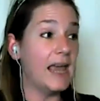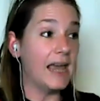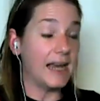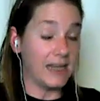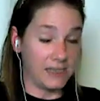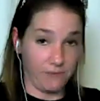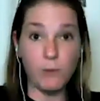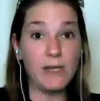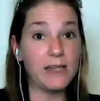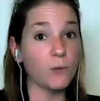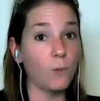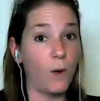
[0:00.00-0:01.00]
Because if you
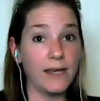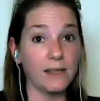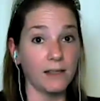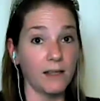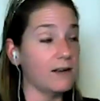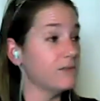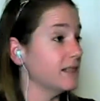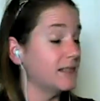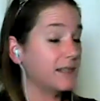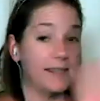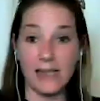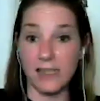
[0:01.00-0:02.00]
need the white gloves,
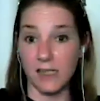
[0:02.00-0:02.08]
that's